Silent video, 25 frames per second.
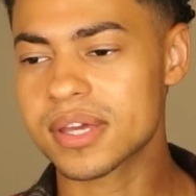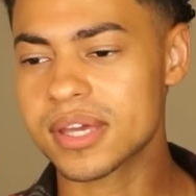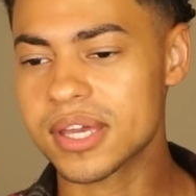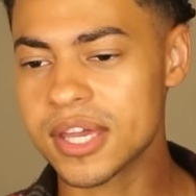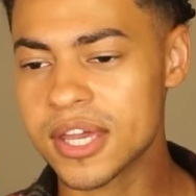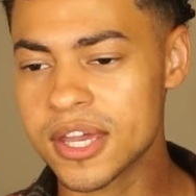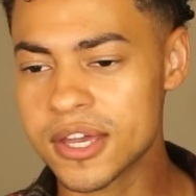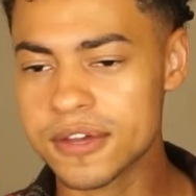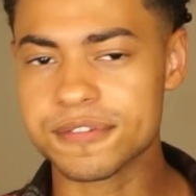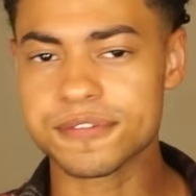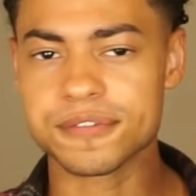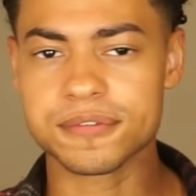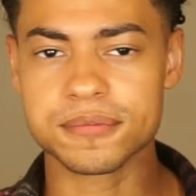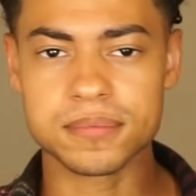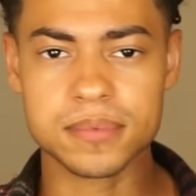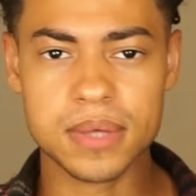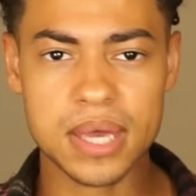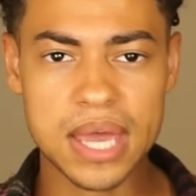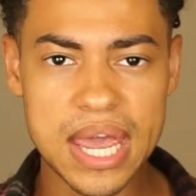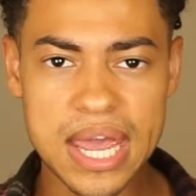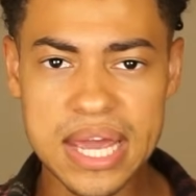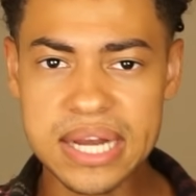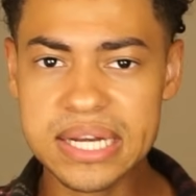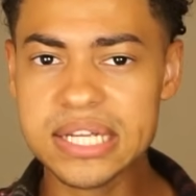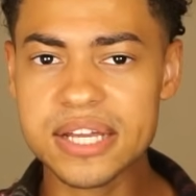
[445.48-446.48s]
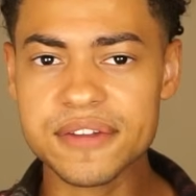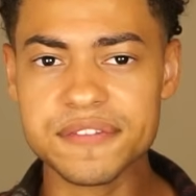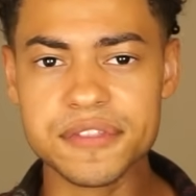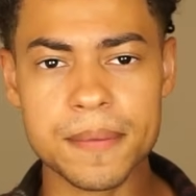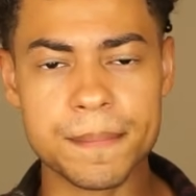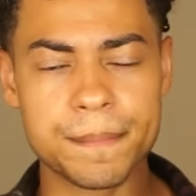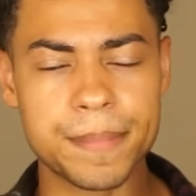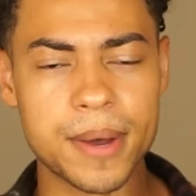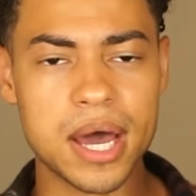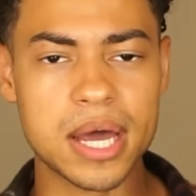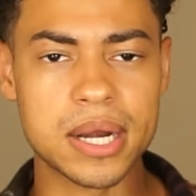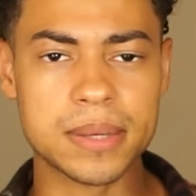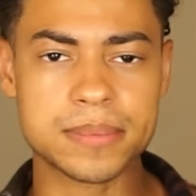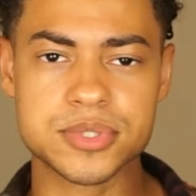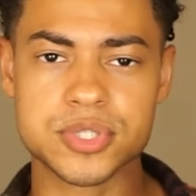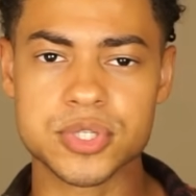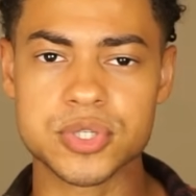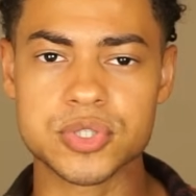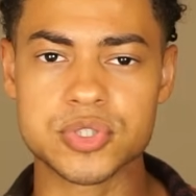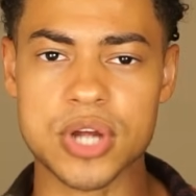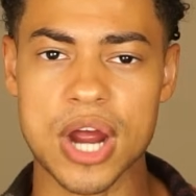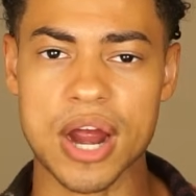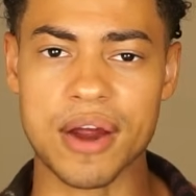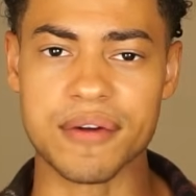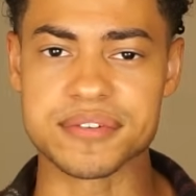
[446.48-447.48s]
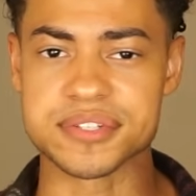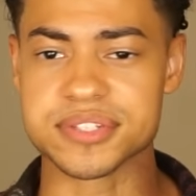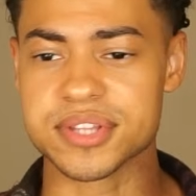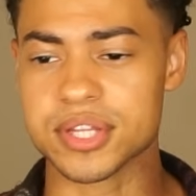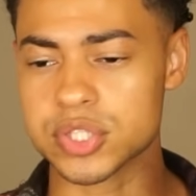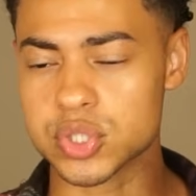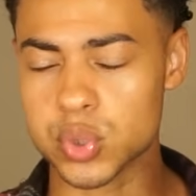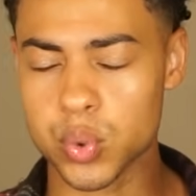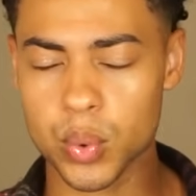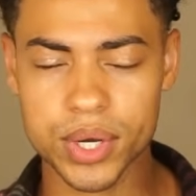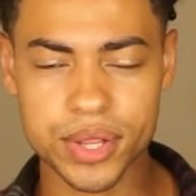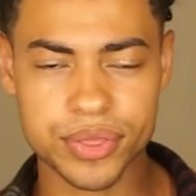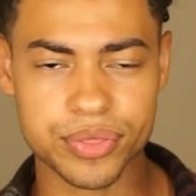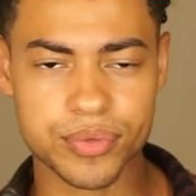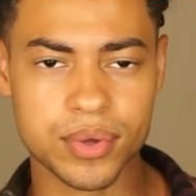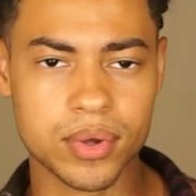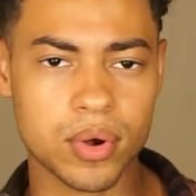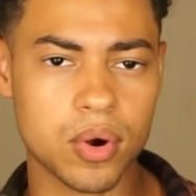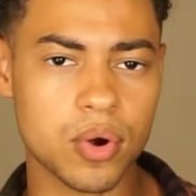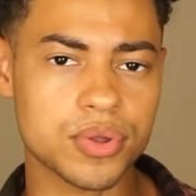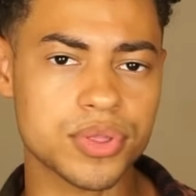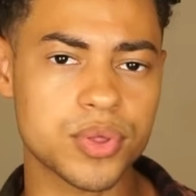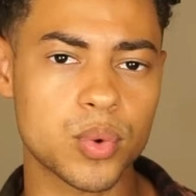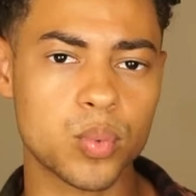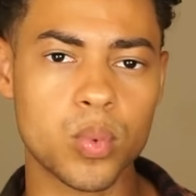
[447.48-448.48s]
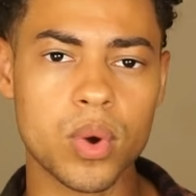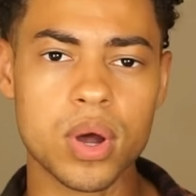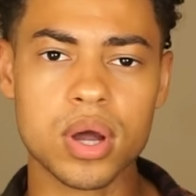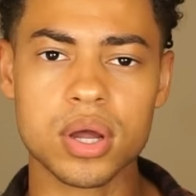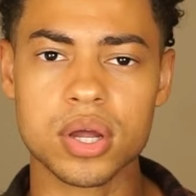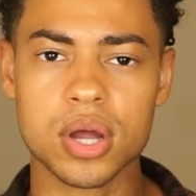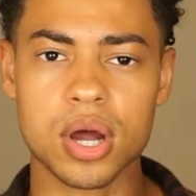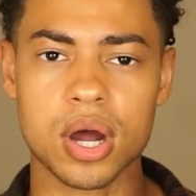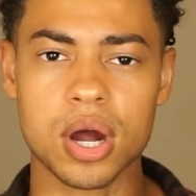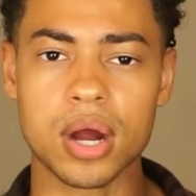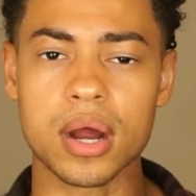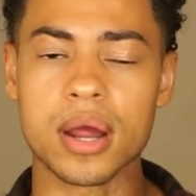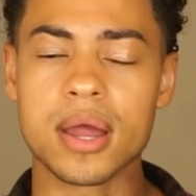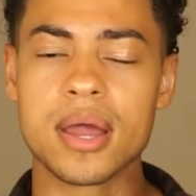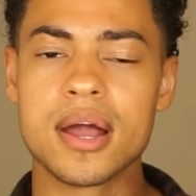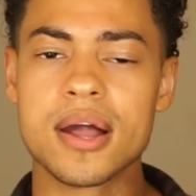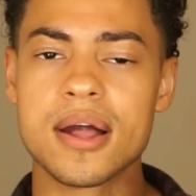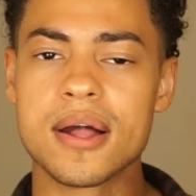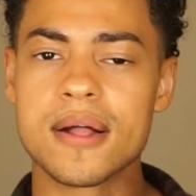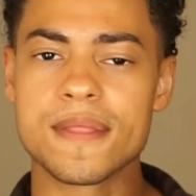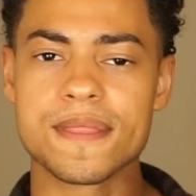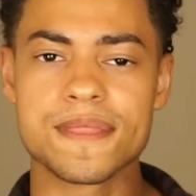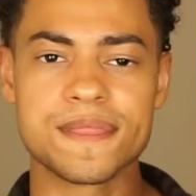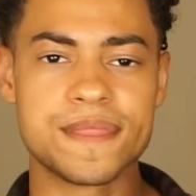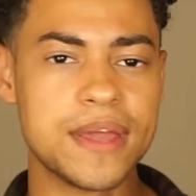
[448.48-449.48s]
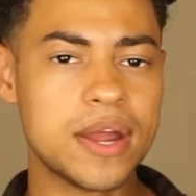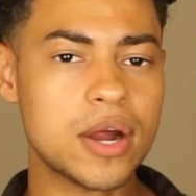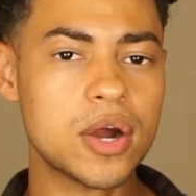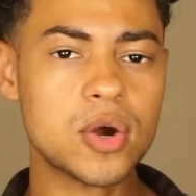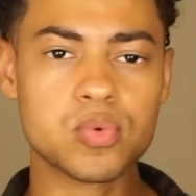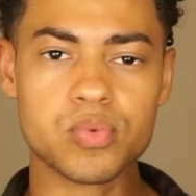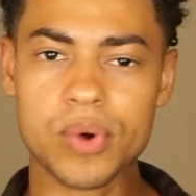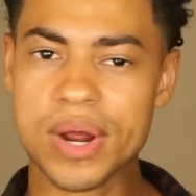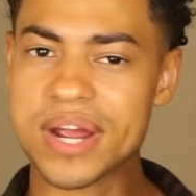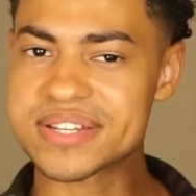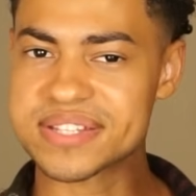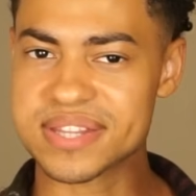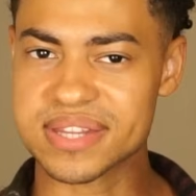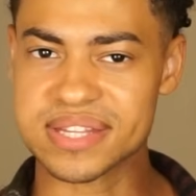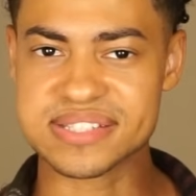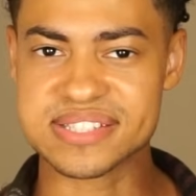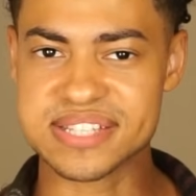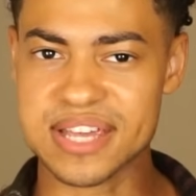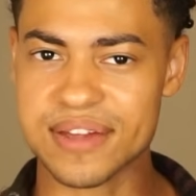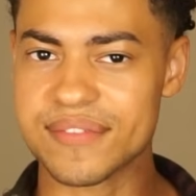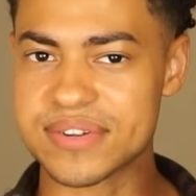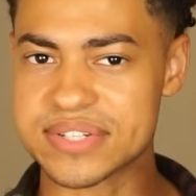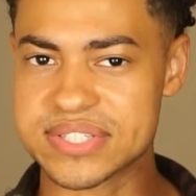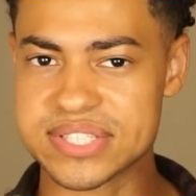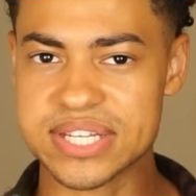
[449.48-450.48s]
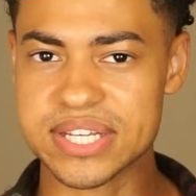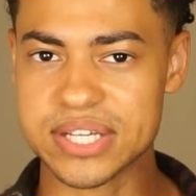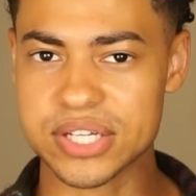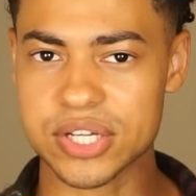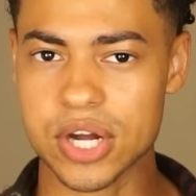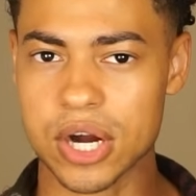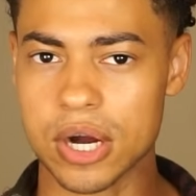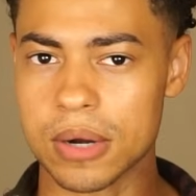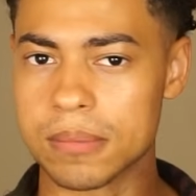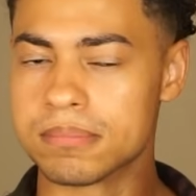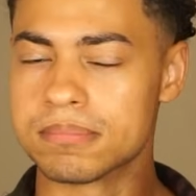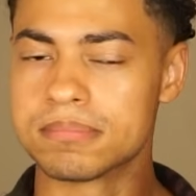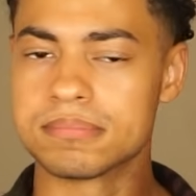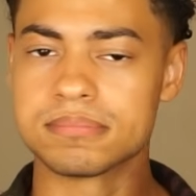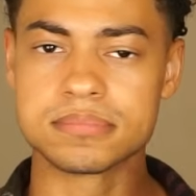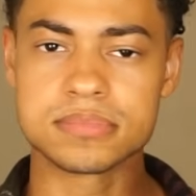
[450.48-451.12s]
if any of the bottom two drivers, the 23 or the 1 car, they're racing the 17 car.